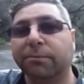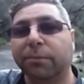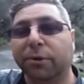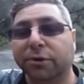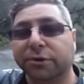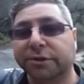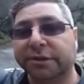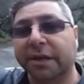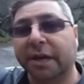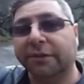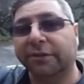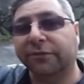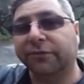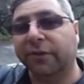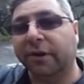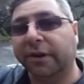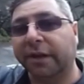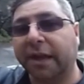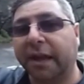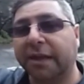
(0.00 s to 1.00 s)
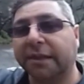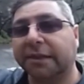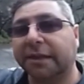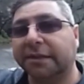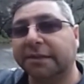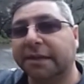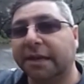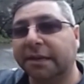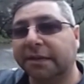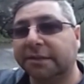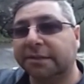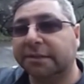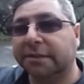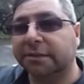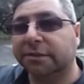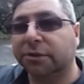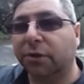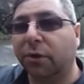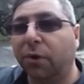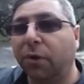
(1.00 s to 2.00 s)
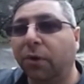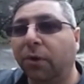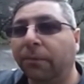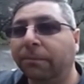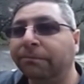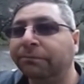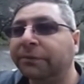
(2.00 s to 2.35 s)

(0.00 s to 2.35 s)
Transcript: person at the front gate that takes the toll.